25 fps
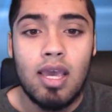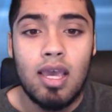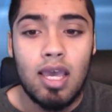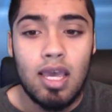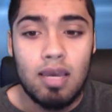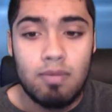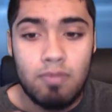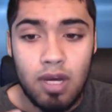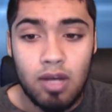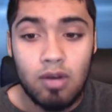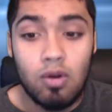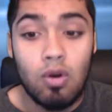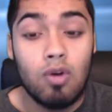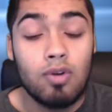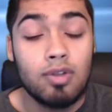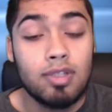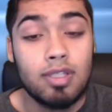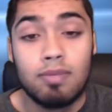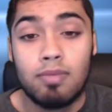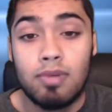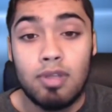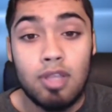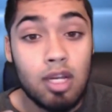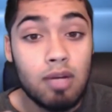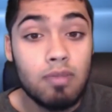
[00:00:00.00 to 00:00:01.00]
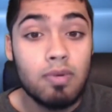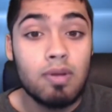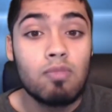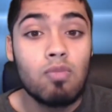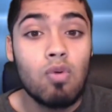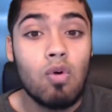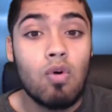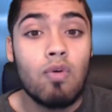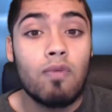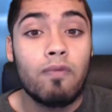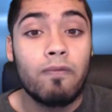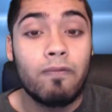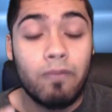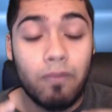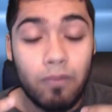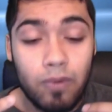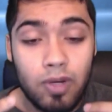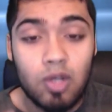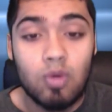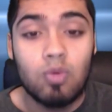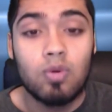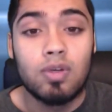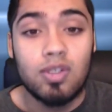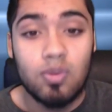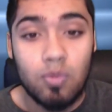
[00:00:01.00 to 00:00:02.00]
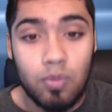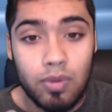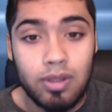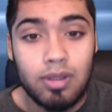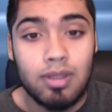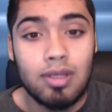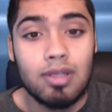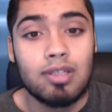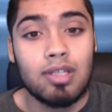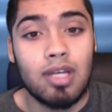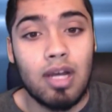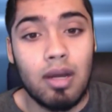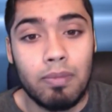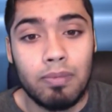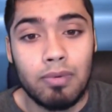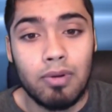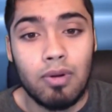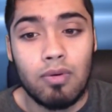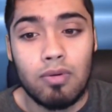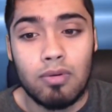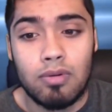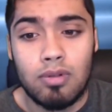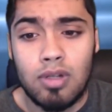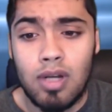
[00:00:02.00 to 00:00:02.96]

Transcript: and my goal is to be a little bit more frequent with these uploads,